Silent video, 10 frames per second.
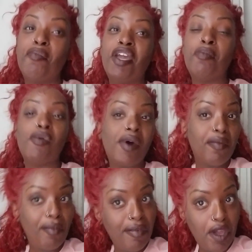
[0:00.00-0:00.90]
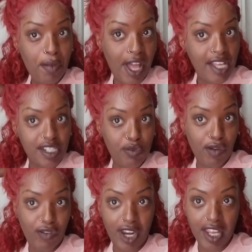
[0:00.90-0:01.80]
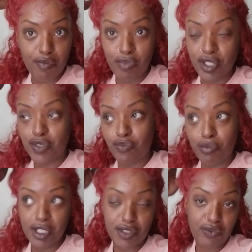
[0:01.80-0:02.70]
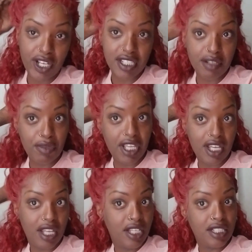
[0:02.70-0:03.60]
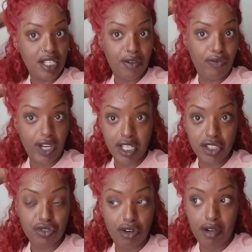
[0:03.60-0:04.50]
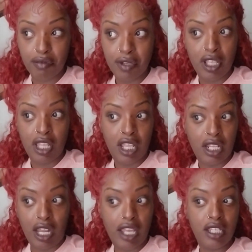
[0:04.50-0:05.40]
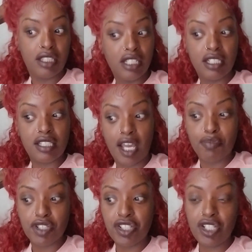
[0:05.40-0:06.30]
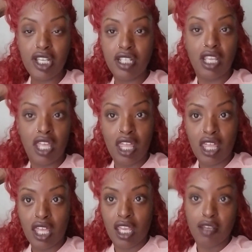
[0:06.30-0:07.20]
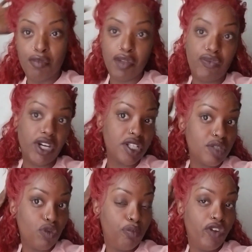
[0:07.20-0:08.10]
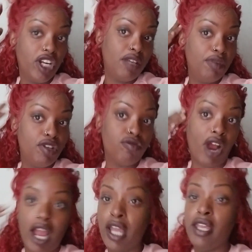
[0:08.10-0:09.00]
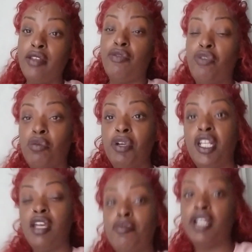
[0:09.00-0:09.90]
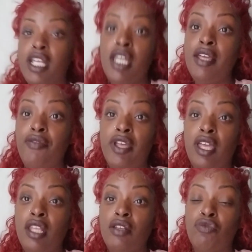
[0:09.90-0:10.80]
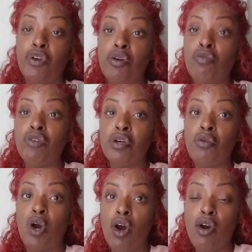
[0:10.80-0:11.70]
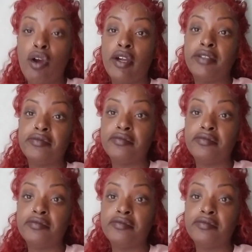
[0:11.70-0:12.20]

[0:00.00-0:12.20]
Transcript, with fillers: me and my me and my ex boyfriend like was was fussing because of fucking Trump. Like this type of shit, motherfuckers will really be rioting for what they believe in, real real hard